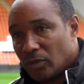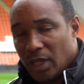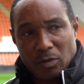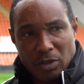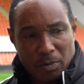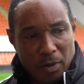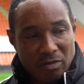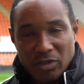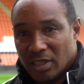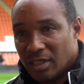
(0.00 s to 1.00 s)
No, absolutely
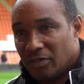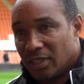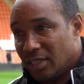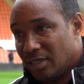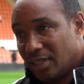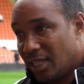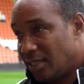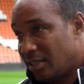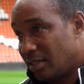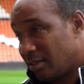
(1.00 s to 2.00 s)
I'm rich, and I think this are the
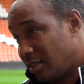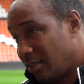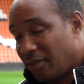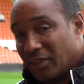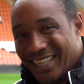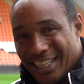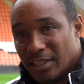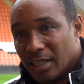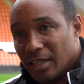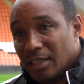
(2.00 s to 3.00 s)
kids that have been
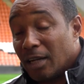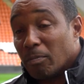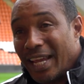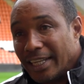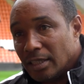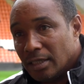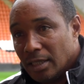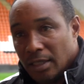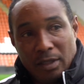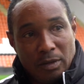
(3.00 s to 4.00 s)
kids, they're like young men
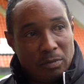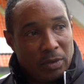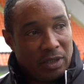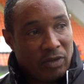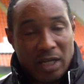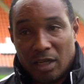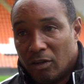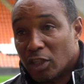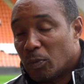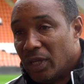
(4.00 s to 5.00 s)
but they've had a
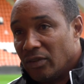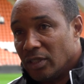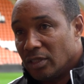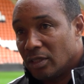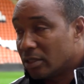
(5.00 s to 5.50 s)
lot of experience.